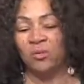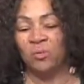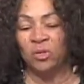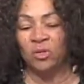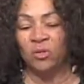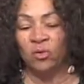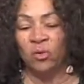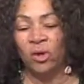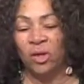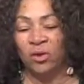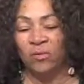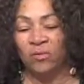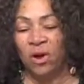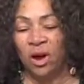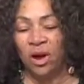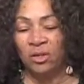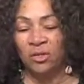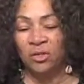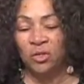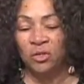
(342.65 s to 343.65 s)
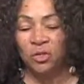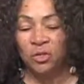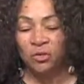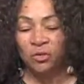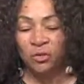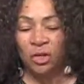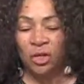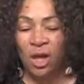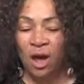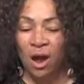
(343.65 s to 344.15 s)
The majority of our
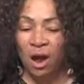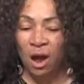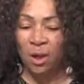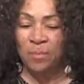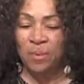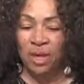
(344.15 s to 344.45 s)
children are